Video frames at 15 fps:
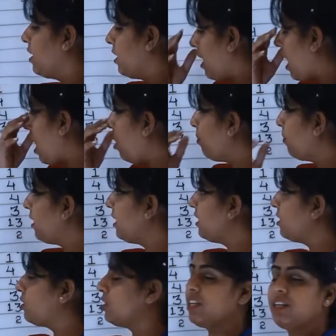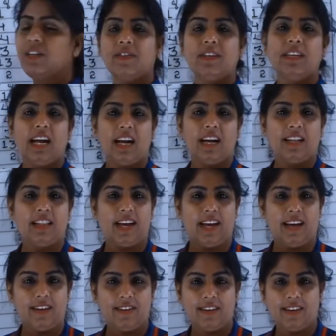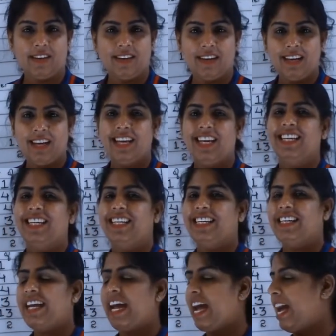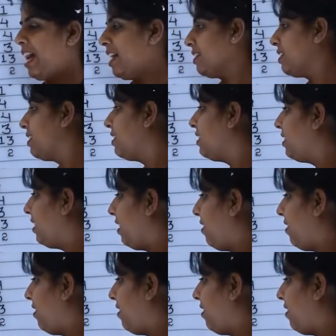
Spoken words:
how many children are there? Yes, there